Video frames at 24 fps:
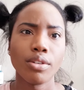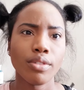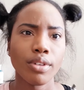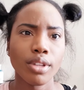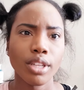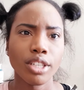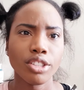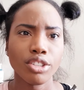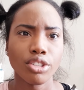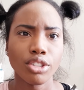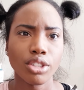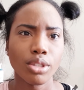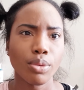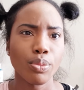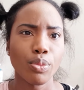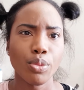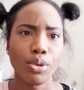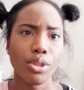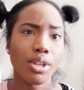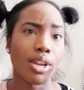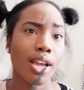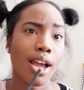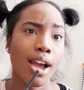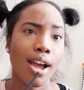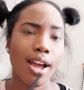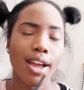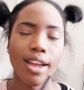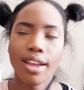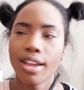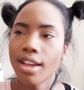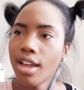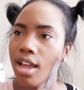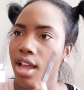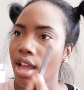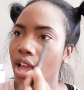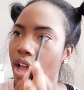a relationship with a guy,
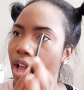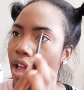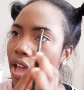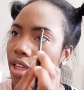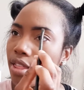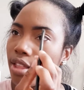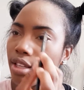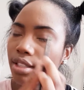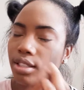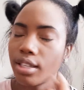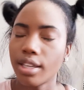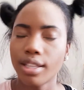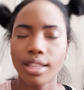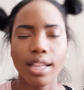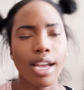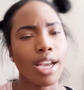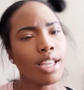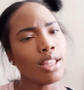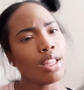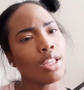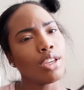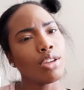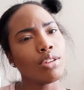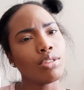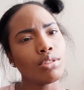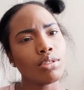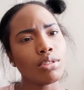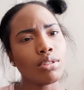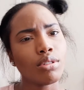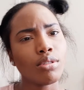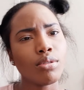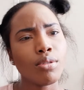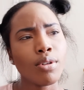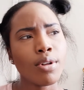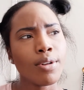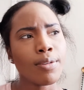and things like that. And they
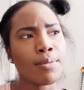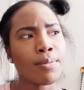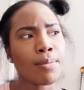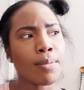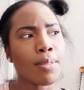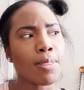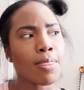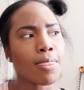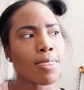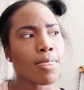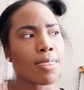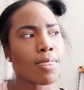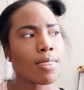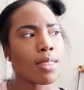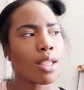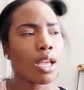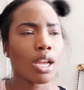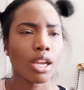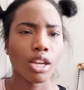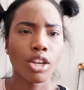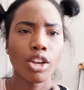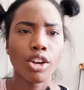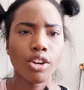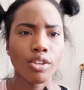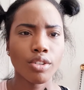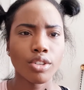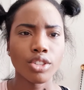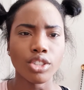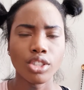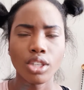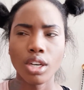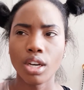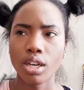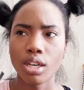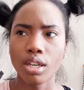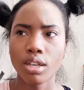also encourage
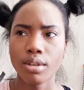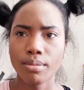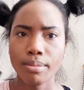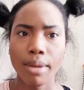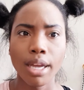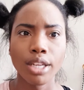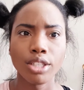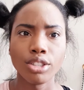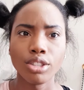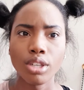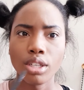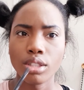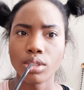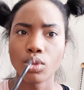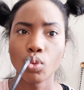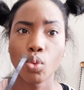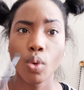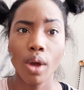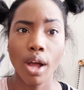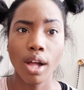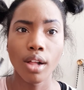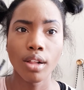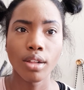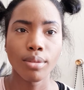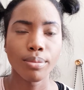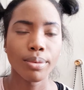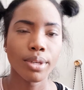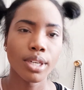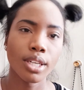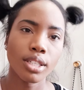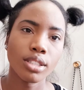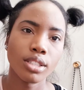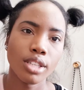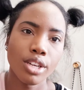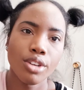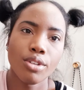young men as well,
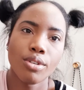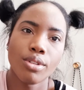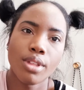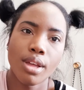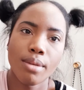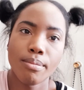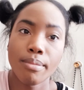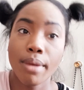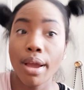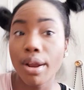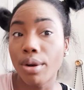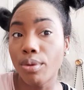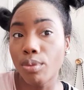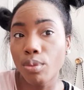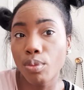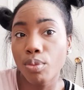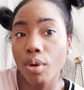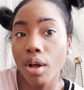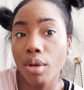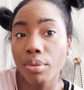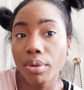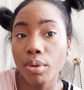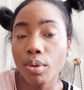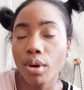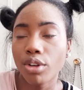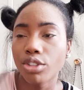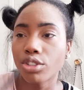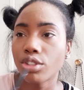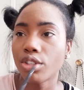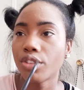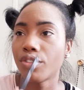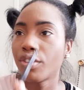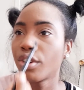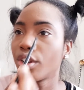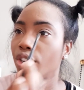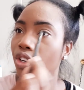because they know that men will probably watch their
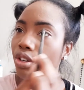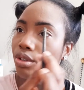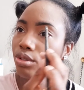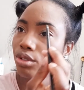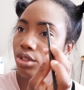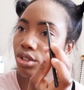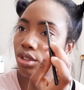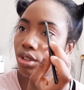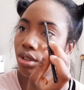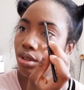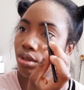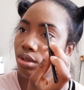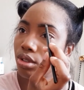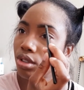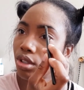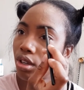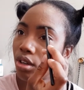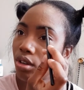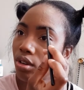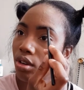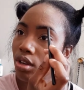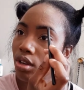videos too, so